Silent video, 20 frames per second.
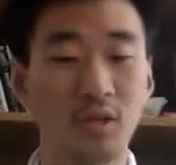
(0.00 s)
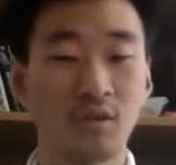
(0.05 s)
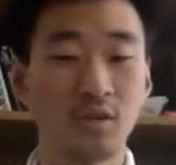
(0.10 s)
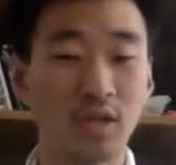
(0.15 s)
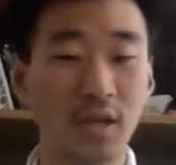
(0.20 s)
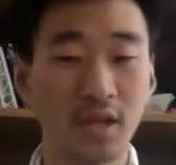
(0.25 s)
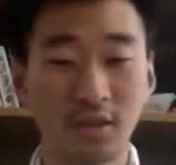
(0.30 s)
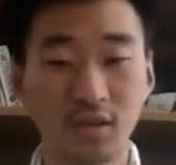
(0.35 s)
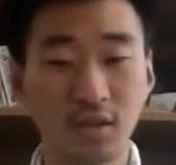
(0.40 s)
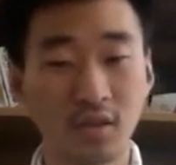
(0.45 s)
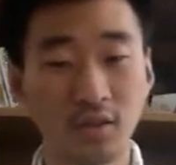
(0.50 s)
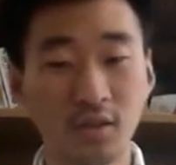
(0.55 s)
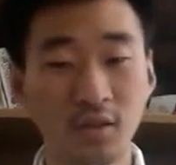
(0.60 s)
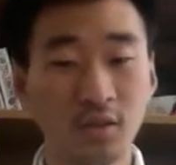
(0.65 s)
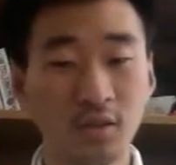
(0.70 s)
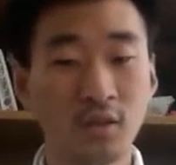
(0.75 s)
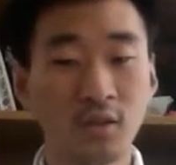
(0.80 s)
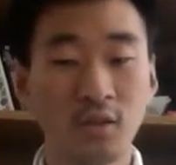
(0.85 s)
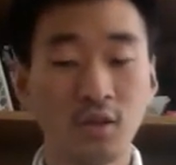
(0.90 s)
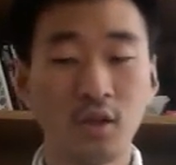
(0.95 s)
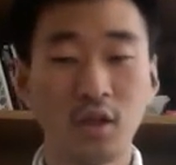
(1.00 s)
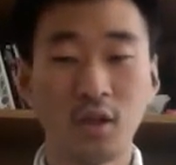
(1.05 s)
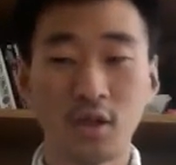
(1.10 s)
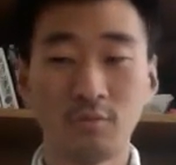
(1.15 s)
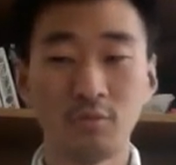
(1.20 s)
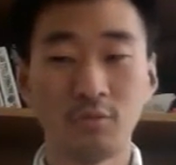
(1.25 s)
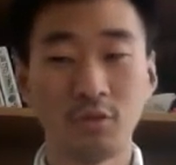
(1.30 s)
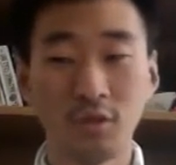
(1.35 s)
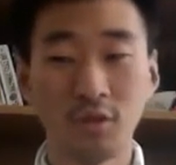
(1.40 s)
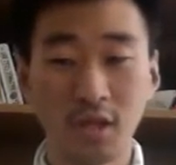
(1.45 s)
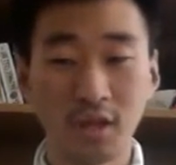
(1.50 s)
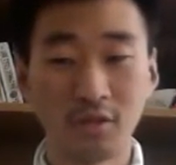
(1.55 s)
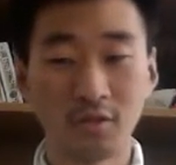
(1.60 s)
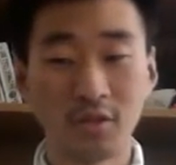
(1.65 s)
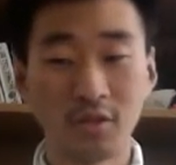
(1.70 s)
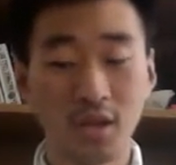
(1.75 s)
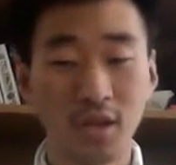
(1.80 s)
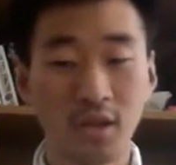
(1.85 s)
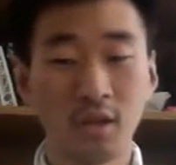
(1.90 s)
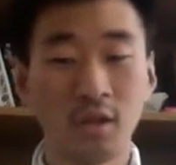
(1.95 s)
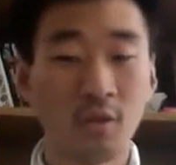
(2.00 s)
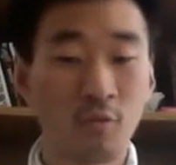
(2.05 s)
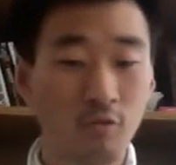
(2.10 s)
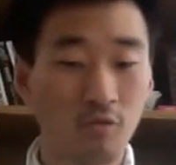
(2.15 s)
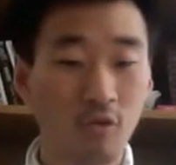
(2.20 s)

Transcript: collected um, to the NSA.